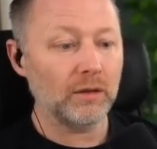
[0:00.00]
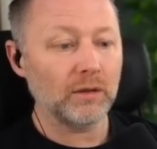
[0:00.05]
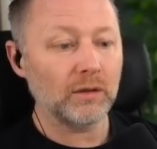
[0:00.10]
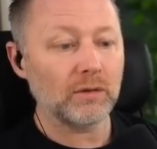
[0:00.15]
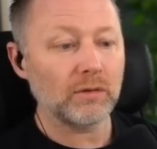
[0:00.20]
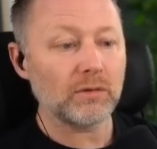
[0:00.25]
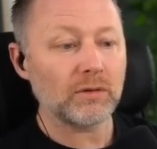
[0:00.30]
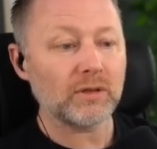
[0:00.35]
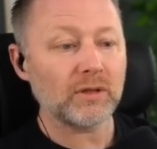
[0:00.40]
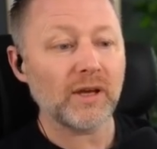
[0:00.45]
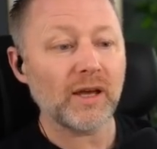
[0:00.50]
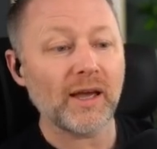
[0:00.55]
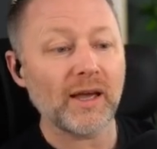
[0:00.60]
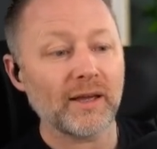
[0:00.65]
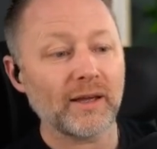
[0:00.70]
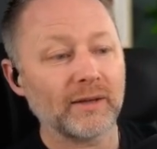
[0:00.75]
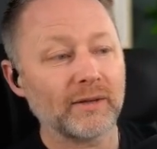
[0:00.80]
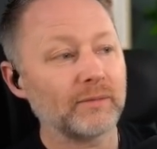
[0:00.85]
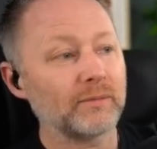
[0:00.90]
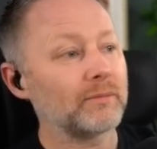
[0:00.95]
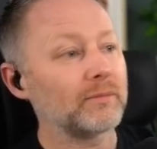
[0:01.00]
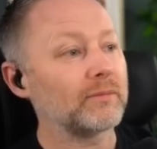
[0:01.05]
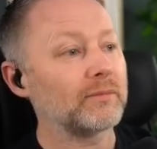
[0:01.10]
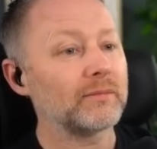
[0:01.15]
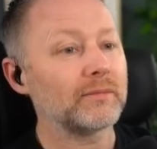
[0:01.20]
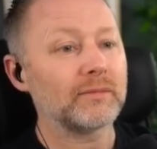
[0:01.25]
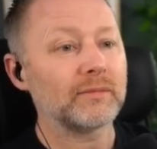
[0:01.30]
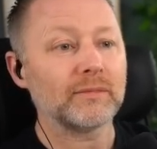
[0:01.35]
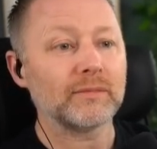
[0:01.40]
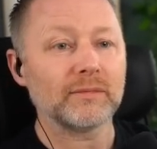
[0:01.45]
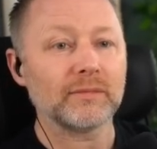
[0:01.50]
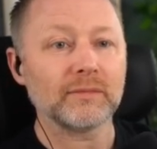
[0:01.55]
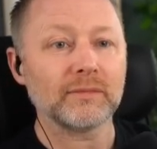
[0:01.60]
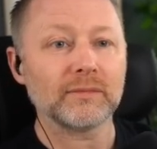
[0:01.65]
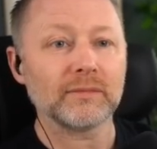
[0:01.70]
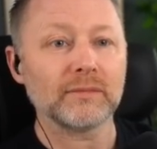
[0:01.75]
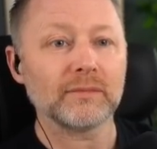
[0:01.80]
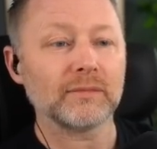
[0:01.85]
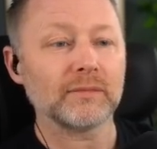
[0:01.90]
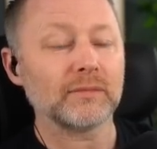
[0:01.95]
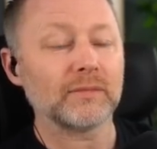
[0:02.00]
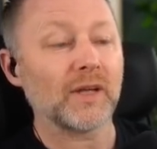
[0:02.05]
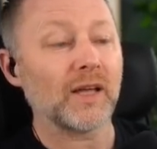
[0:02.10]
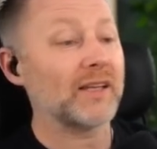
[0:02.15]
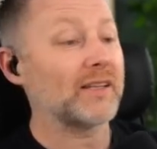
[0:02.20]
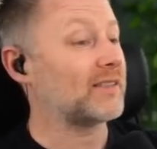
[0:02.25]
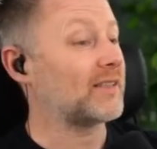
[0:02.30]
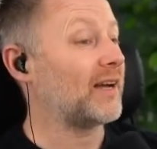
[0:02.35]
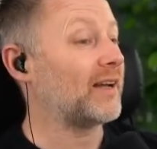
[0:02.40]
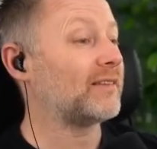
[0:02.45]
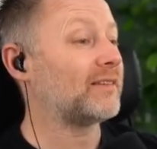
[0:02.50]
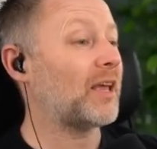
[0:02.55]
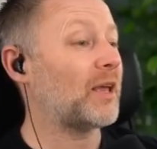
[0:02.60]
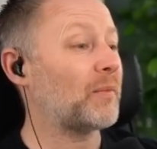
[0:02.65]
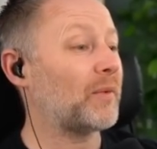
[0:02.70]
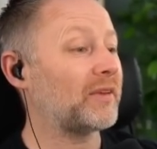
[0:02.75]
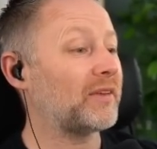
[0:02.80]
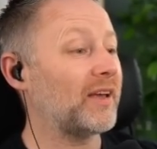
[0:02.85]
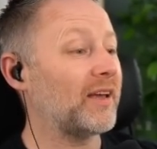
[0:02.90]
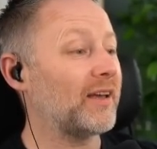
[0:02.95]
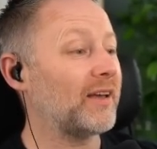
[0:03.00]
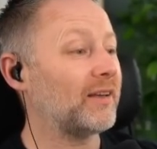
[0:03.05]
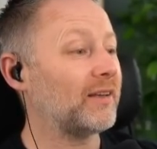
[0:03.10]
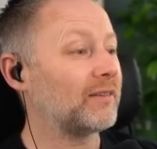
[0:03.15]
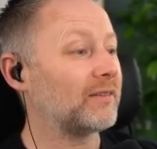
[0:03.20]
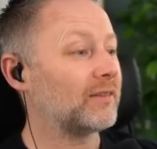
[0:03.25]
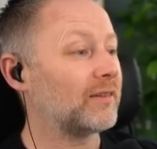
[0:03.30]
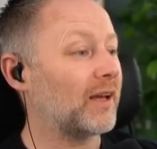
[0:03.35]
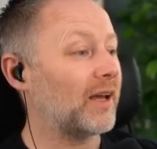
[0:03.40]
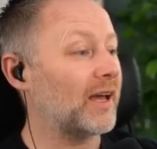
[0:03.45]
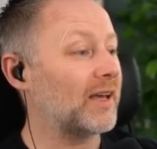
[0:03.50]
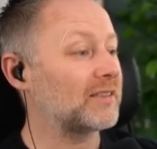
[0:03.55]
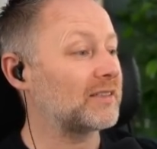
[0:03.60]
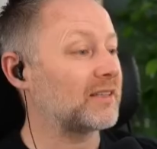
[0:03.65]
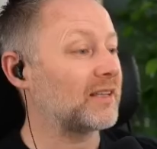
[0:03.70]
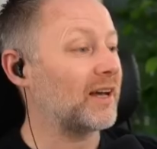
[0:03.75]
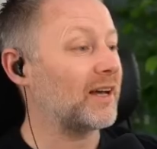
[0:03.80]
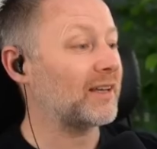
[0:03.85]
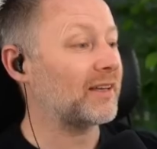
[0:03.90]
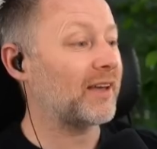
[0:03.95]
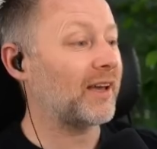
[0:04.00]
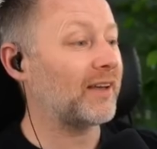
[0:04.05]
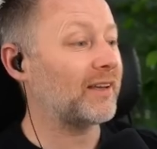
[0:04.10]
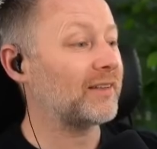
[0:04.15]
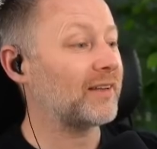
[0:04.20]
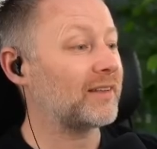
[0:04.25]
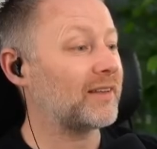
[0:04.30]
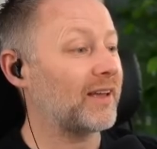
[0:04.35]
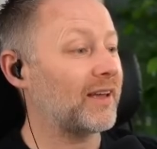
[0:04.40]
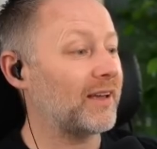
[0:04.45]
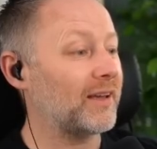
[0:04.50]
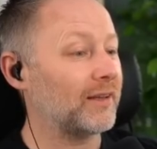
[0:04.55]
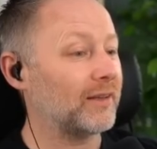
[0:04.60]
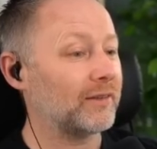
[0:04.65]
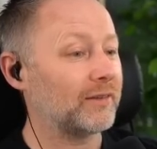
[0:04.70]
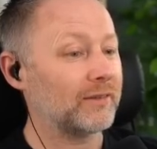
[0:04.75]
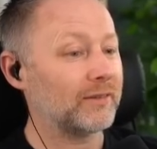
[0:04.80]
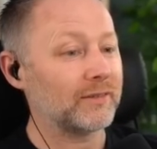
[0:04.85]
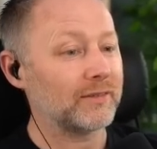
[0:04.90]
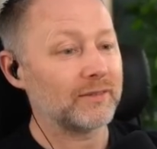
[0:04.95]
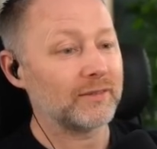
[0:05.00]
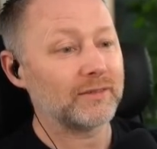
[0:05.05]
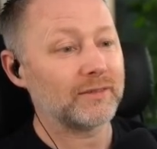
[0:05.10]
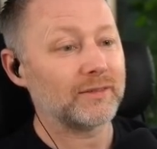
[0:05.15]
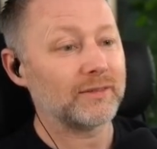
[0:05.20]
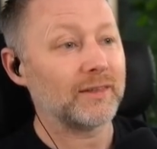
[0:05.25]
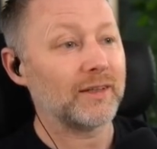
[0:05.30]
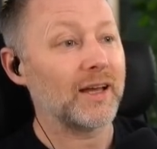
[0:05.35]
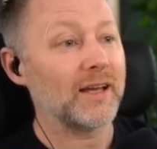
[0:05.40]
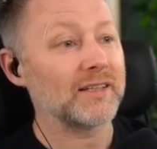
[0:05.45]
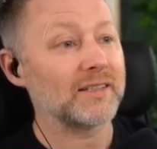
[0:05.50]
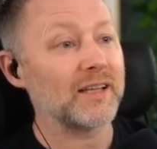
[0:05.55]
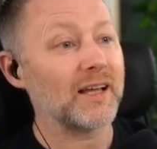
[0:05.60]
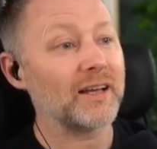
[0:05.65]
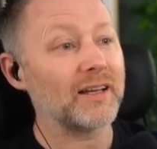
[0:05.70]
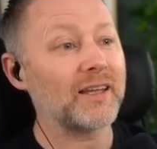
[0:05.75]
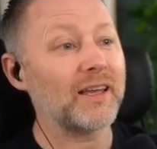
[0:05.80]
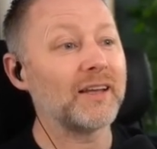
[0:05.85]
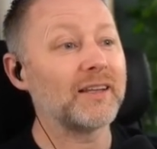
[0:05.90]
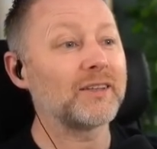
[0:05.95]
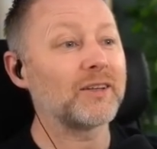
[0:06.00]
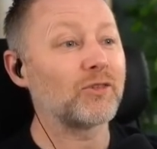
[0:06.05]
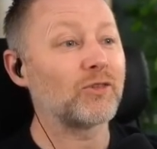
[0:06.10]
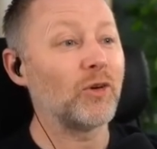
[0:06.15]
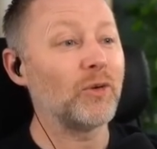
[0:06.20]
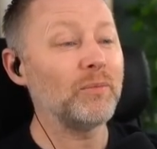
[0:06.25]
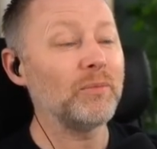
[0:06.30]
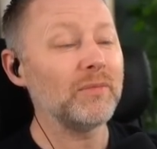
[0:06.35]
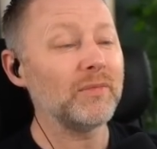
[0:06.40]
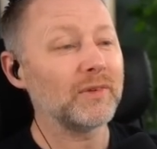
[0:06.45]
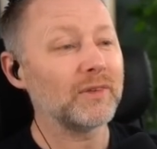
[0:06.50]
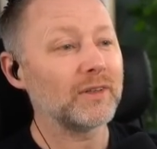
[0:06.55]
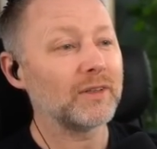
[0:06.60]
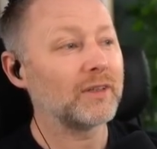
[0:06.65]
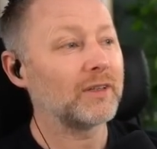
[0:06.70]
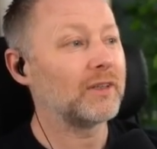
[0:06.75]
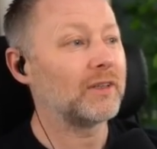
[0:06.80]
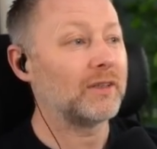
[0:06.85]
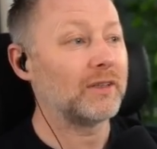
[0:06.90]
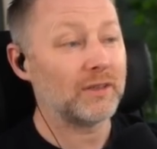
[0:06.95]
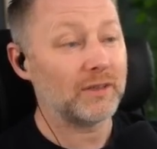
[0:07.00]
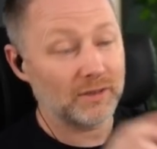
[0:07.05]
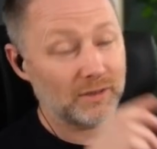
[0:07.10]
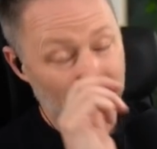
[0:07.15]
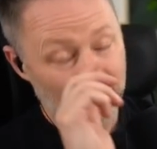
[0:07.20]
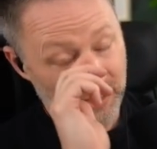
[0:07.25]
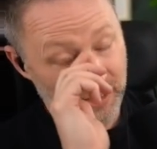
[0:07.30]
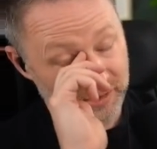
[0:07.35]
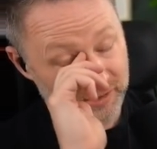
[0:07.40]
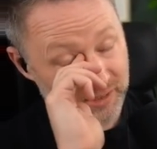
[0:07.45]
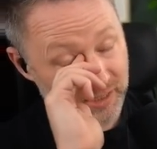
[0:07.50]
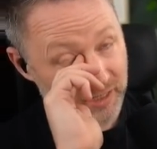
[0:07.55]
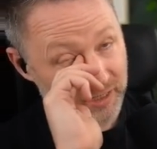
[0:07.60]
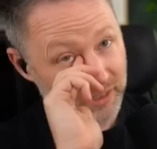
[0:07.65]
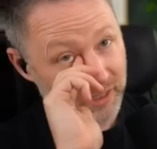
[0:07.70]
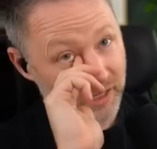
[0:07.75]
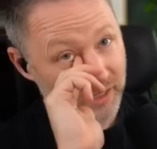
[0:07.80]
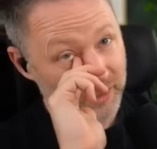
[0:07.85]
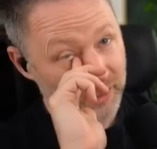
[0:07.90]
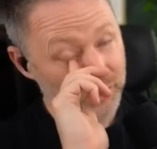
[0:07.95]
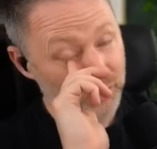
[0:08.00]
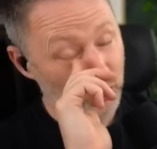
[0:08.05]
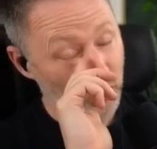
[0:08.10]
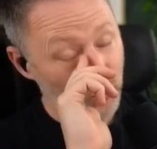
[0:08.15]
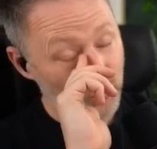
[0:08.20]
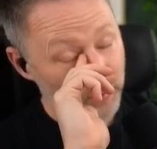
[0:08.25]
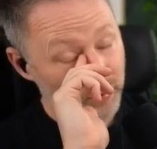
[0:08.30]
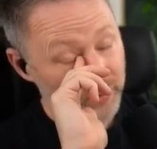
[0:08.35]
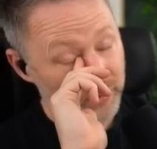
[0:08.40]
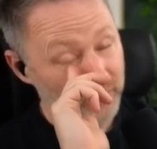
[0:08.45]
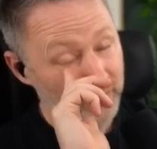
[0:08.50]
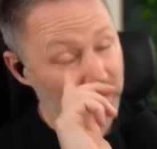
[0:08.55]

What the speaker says: Okay. It's that type of day. It's that kind of day. It's that kind of room. It's that kind of job.